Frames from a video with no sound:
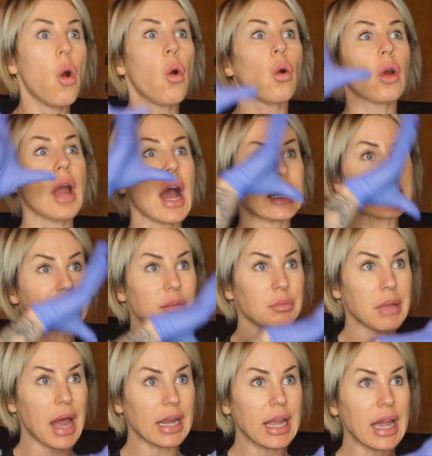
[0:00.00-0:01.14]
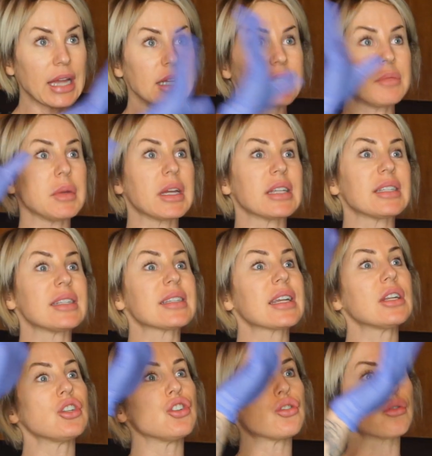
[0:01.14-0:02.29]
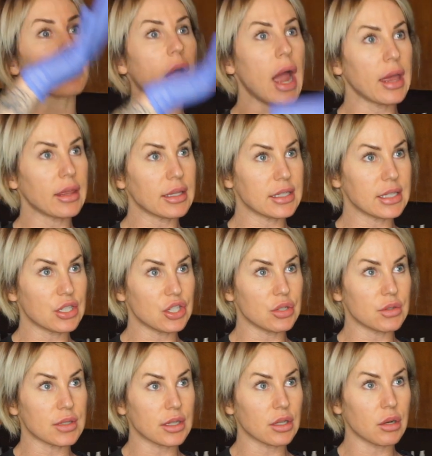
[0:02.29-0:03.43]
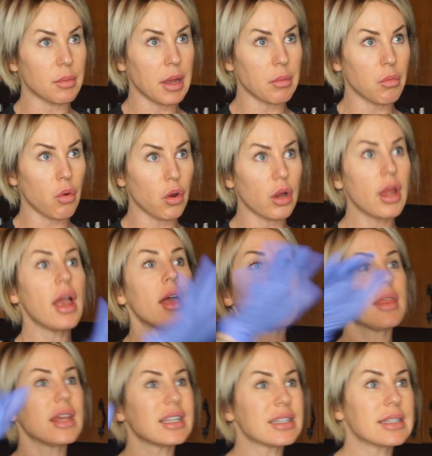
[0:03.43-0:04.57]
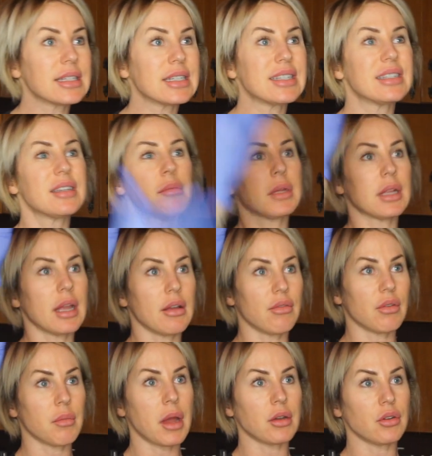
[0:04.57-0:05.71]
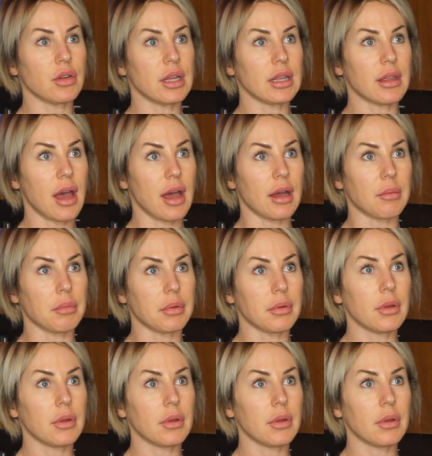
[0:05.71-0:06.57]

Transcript: or has the blackheads because it's going to dry the tissues a little bit more than stimulate from underneath up.